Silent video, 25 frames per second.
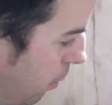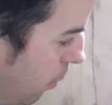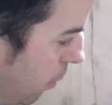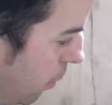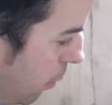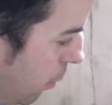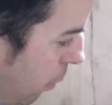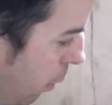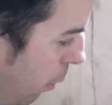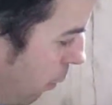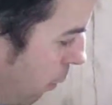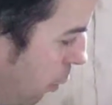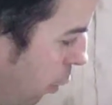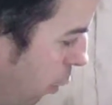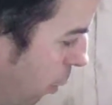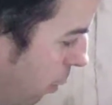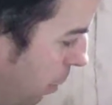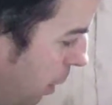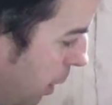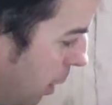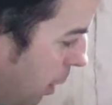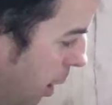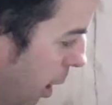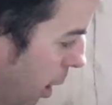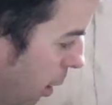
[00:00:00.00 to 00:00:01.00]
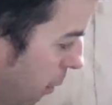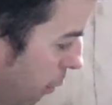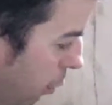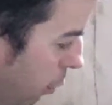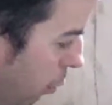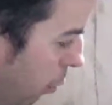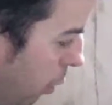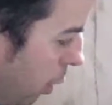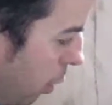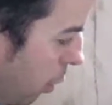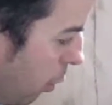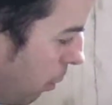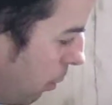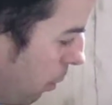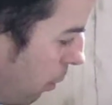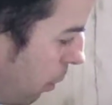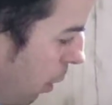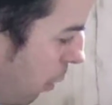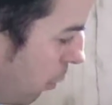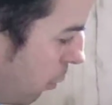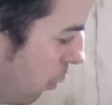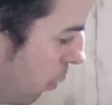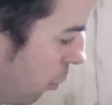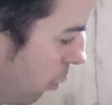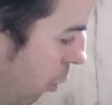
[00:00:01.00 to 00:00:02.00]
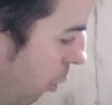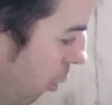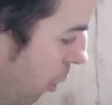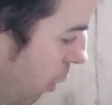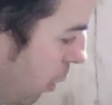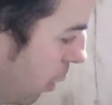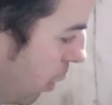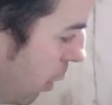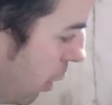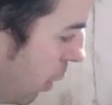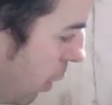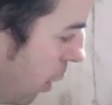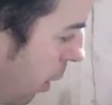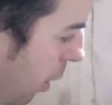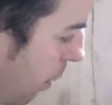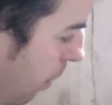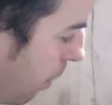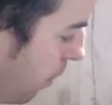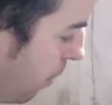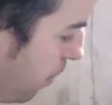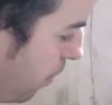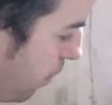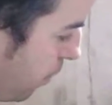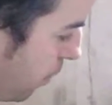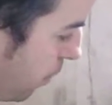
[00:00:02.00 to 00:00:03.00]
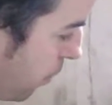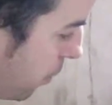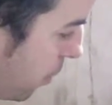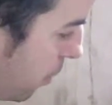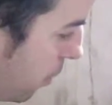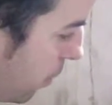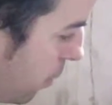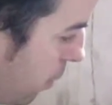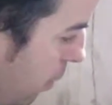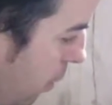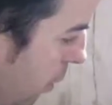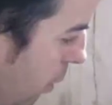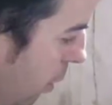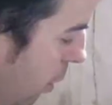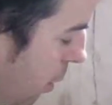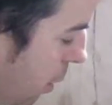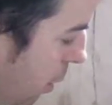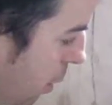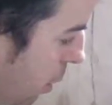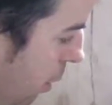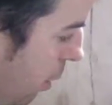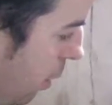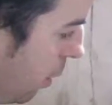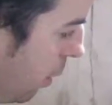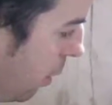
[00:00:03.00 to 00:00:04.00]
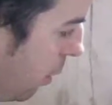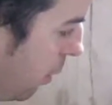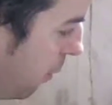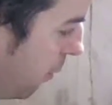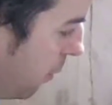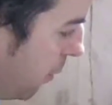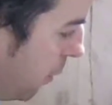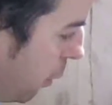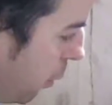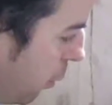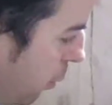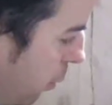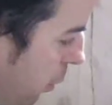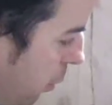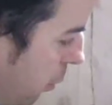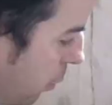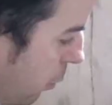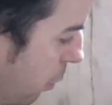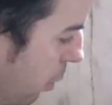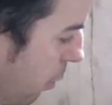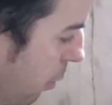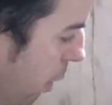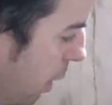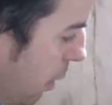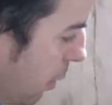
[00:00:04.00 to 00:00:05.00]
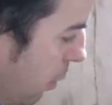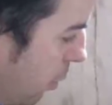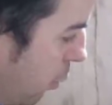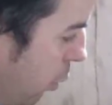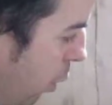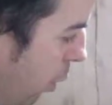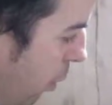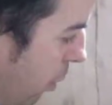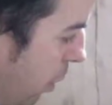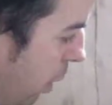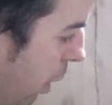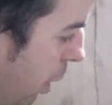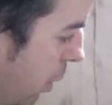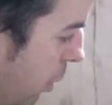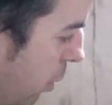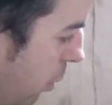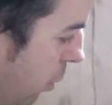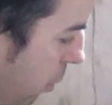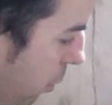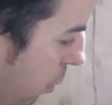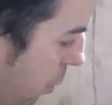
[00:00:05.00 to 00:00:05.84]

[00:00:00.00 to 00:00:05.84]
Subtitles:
So I've got to be careful when I'm unscrewing the fuses to make the termination.